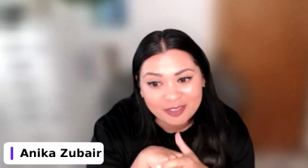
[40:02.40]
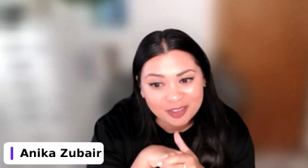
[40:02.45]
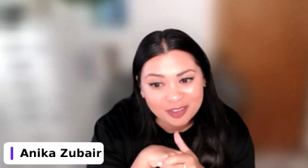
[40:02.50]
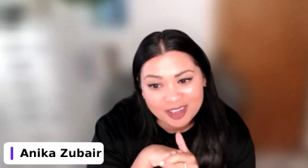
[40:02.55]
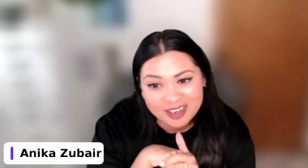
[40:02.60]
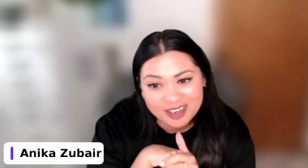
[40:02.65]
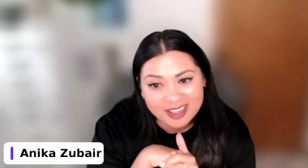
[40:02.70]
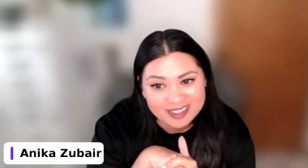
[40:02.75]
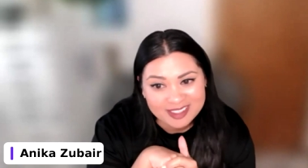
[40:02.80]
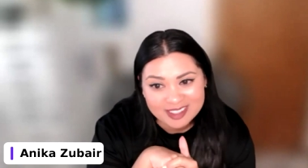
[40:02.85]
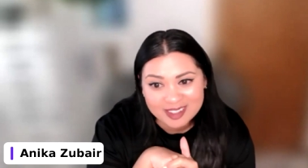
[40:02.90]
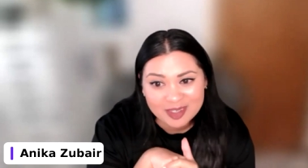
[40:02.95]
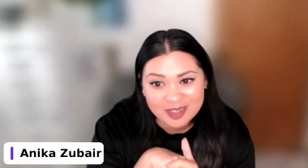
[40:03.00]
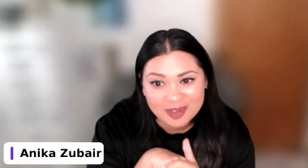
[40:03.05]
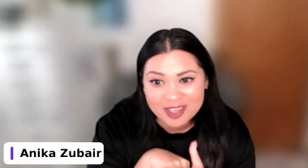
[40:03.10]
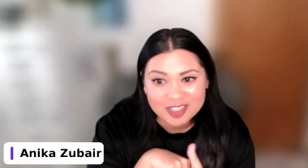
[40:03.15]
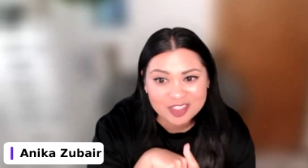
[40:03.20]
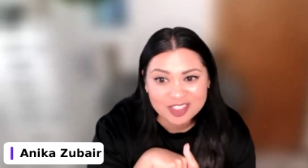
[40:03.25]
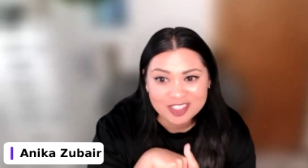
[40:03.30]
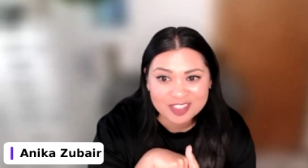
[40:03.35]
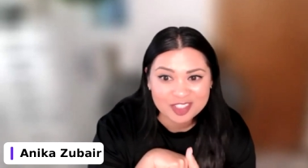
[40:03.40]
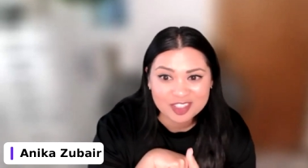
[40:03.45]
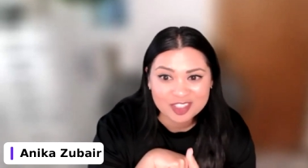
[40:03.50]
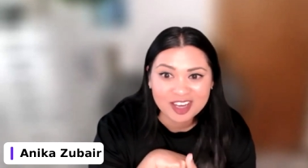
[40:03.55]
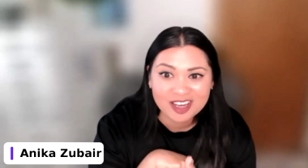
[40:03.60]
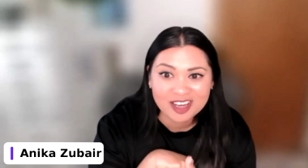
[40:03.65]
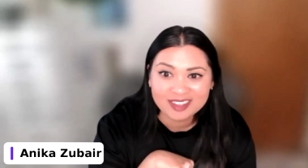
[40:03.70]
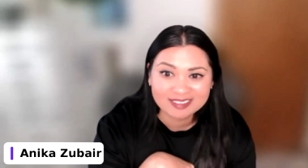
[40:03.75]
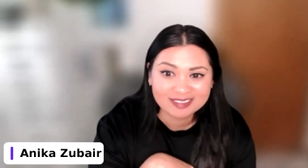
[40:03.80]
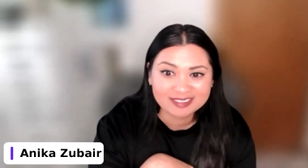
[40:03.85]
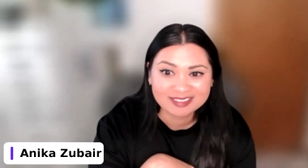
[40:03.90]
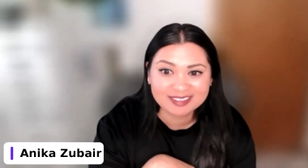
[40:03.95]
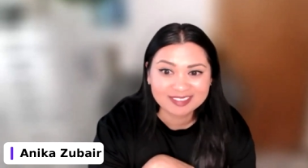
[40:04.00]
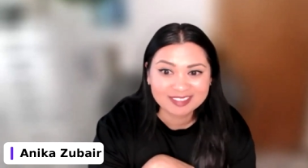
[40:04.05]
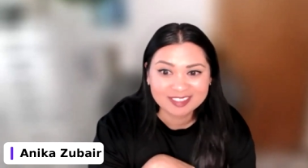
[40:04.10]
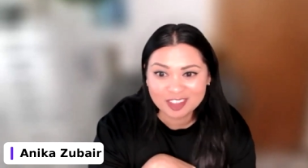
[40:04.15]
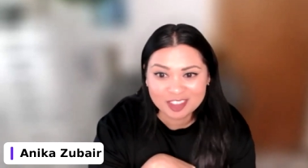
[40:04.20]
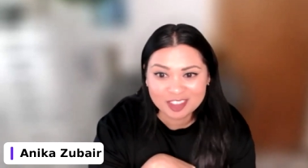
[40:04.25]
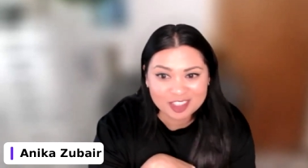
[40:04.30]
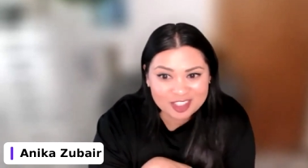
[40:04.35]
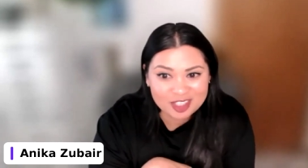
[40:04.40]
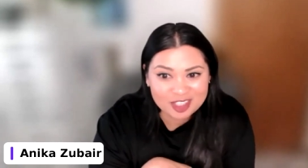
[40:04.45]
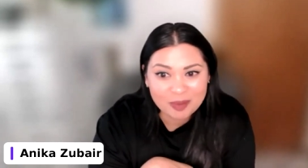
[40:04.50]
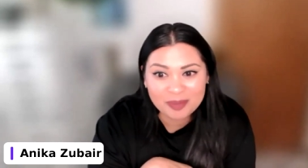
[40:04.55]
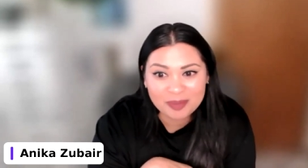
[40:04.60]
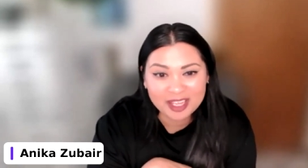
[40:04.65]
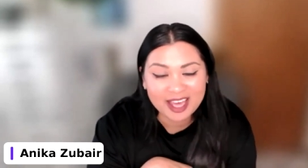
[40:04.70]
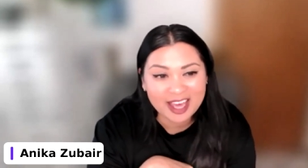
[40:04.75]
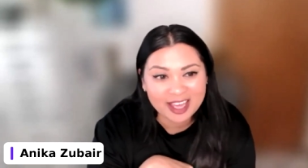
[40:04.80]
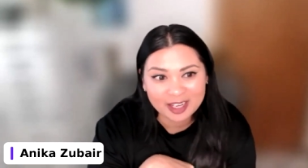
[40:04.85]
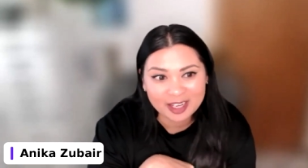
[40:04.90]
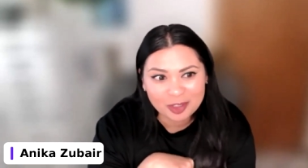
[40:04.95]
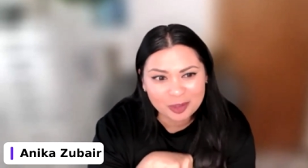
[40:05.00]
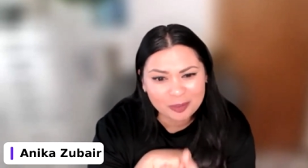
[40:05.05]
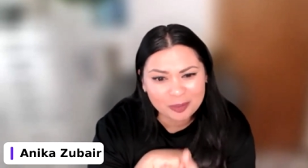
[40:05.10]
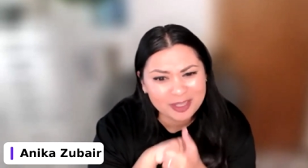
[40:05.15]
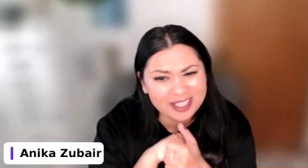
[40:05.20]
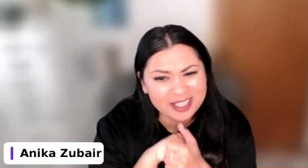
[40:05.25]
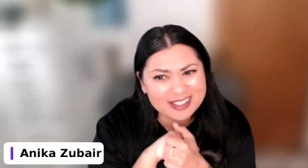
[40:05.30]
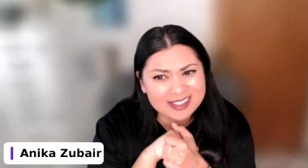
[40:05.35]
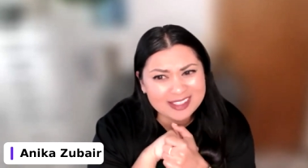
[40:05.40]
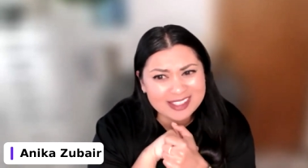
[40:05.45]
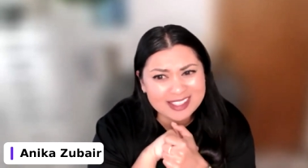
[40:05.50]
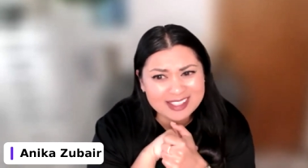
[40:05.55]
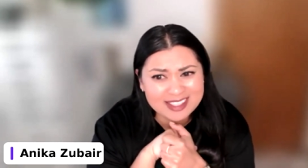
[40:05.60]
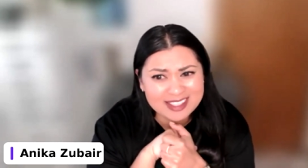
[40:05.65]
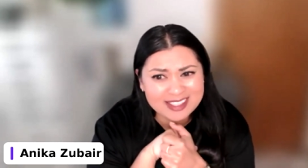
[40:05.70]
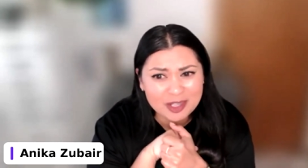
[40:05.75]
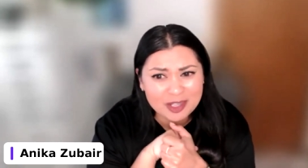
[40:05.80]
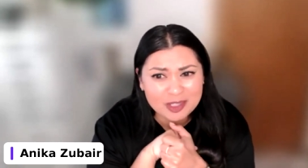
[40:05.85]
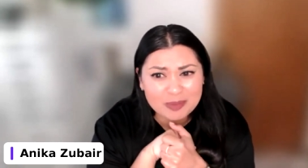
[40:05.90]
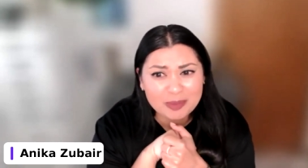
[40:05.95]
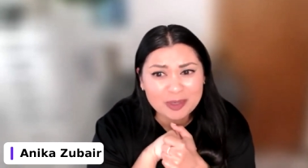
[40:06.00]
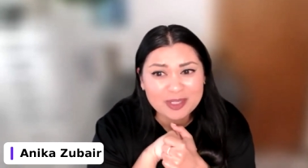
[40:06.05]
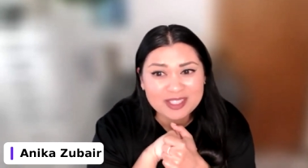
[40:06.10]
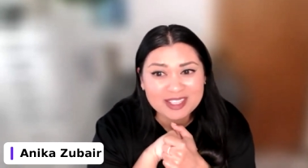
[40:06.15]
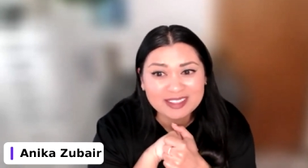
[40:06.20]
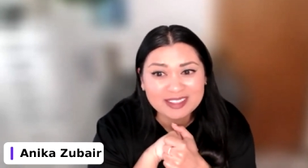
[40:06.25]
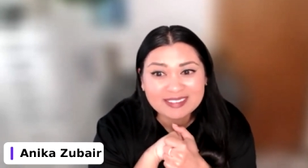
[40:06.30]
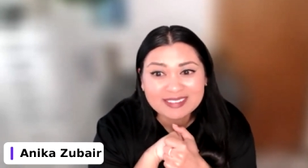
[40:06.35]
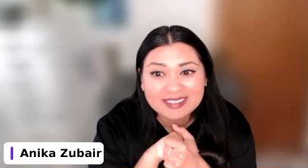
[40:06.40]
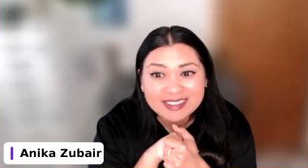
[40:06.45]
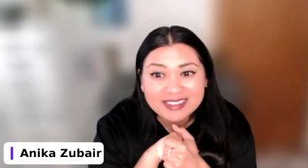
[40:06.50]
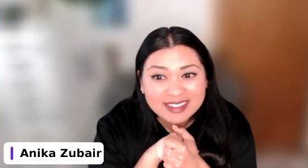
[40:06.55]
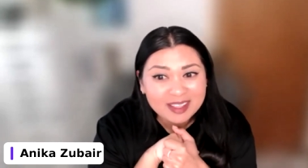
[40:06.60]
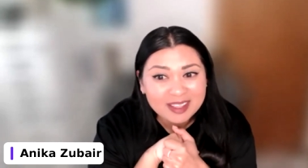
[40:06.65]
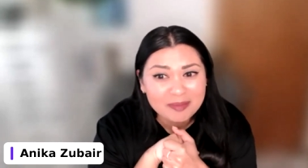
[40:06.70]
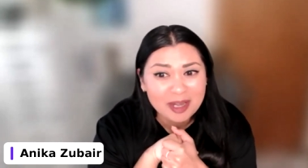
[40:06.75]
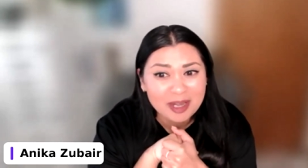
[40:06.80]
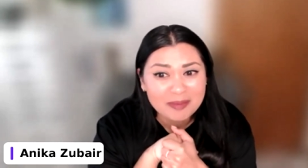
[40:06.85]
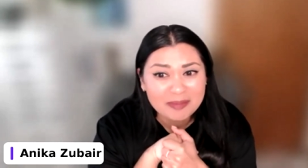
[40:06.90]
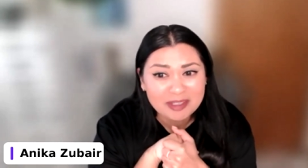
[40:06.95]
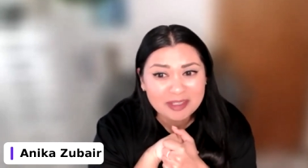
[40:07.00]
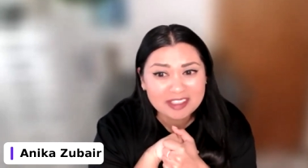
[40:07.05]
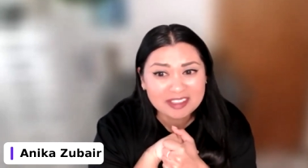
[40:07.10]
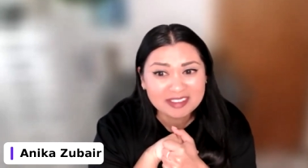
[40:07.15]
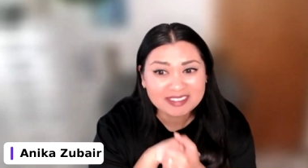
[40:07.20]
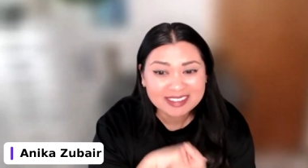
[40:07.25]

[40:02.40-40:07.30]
you're not asking the questions, you're just jumping ahead and you're being a sleazy salesperson, in my opinion.